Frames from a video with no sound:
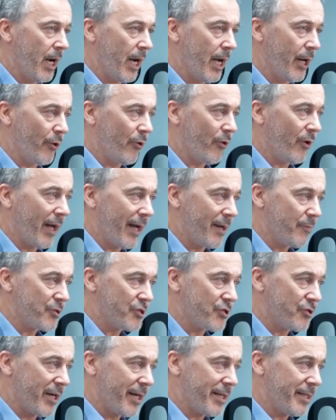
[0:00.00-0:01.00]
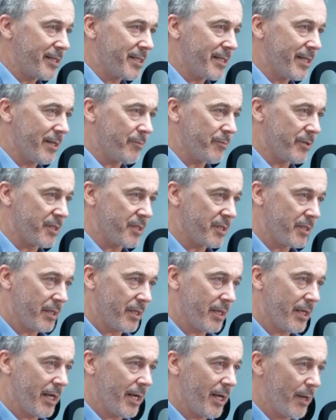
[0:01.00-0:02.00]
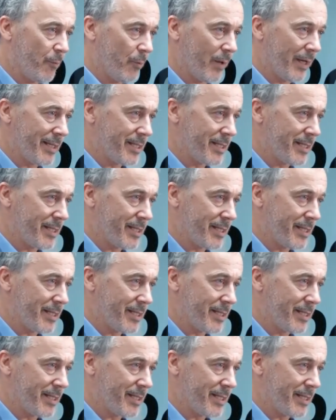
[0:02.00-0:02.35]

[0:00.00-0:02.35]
And all I was trying to say was, well,